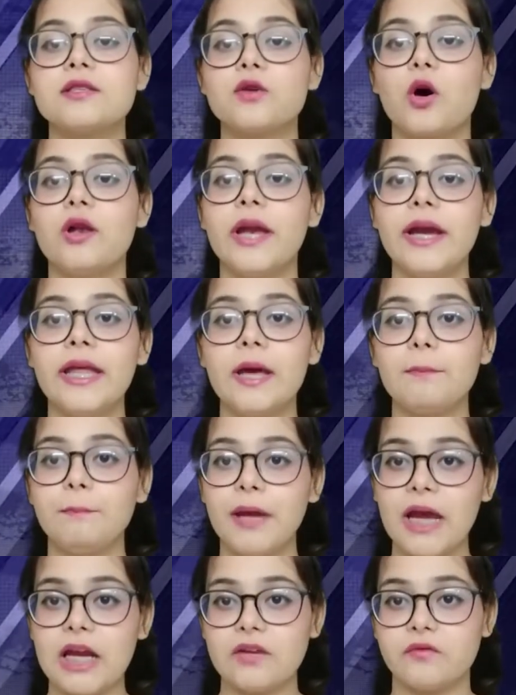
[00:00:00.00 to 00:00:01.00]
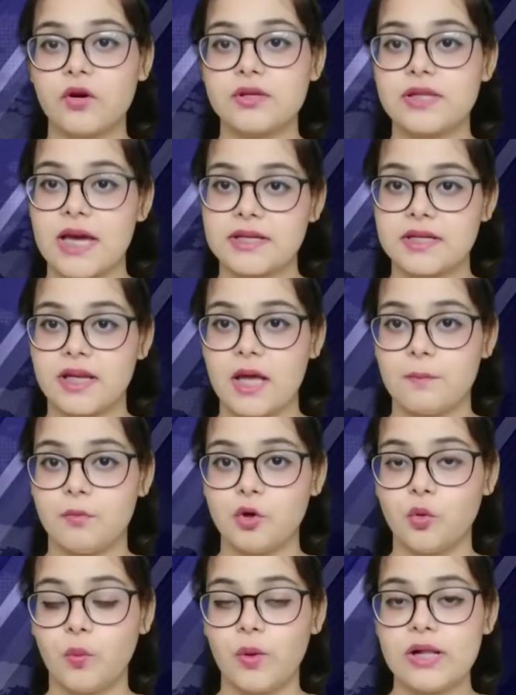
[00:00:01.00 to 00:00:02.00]
already appealed for Saturday
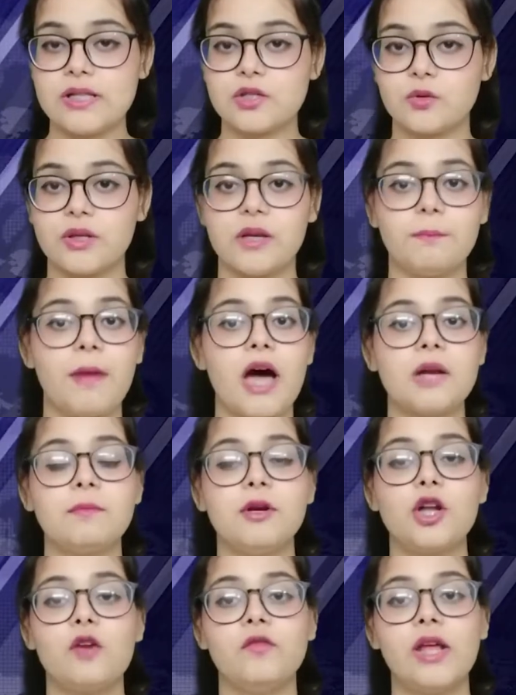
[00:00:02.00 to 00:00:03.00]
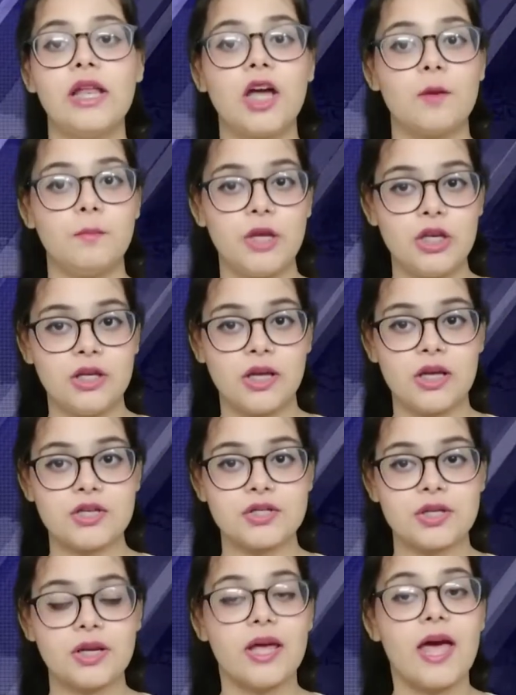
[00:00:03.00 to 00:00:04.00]
approvals to the Department of
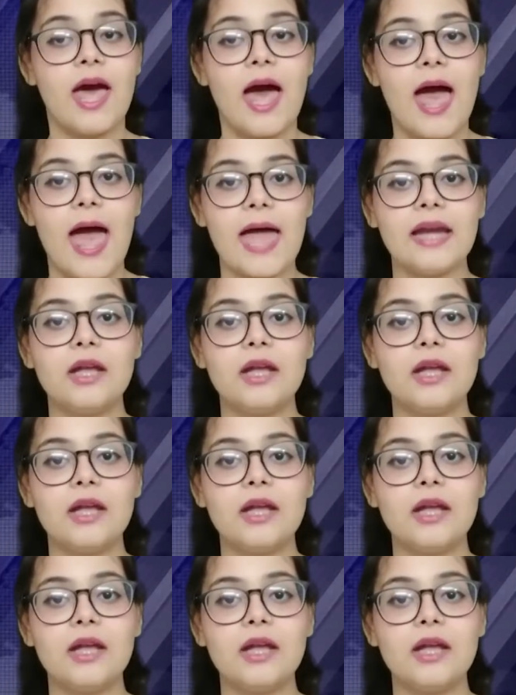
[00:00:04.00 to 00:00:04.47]
Telecommunication and